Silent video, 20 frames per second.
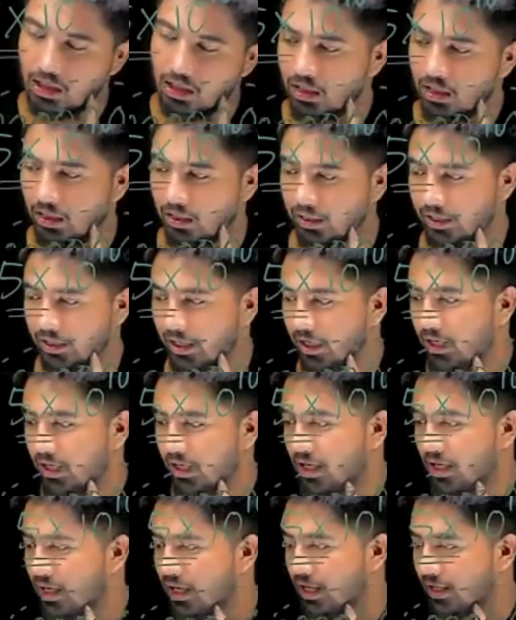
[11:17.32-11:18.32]
Okay,
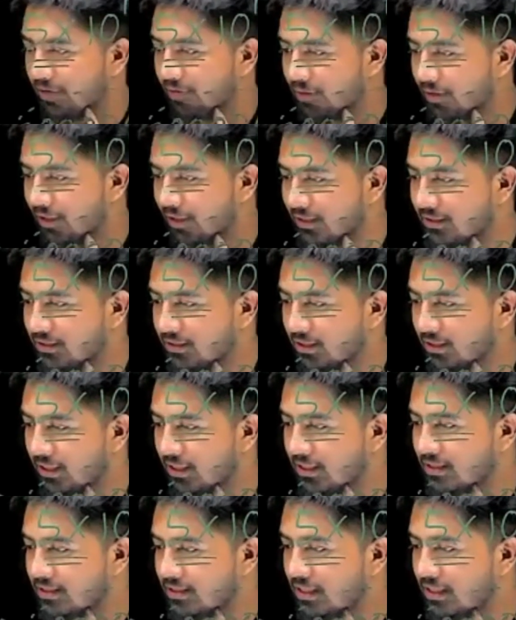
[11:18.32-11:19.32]
and this
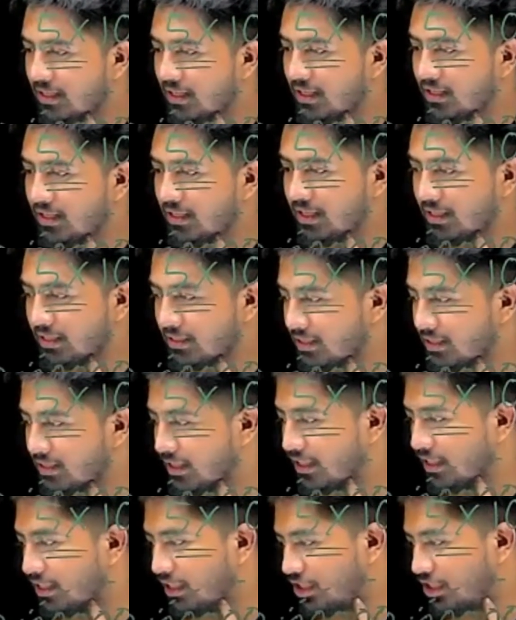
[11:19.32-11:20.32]
is this
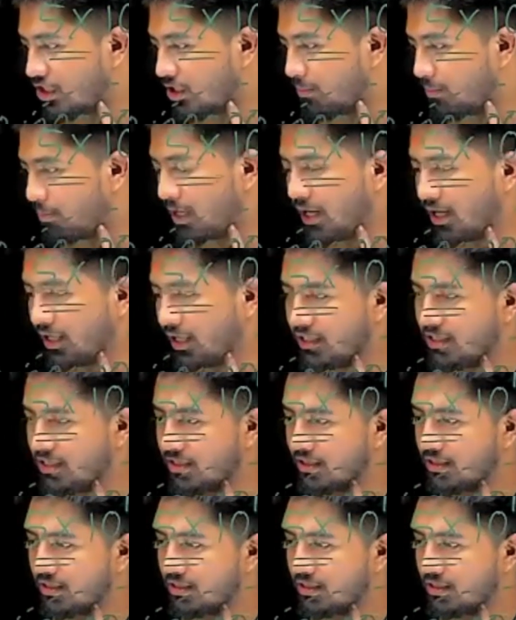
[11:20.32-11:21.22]
integer part,